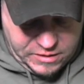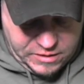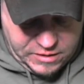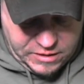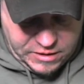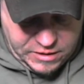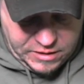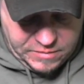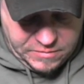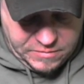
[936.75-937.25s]

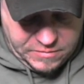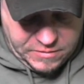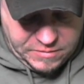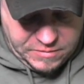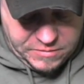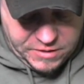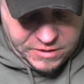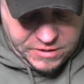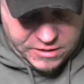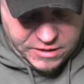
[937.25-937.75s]

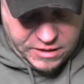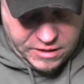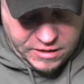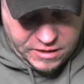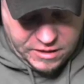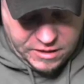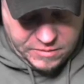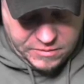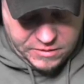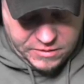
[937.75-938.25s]
I'm testing out
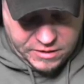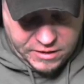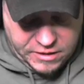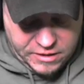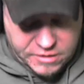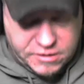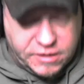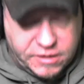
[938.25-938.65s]
a couple things.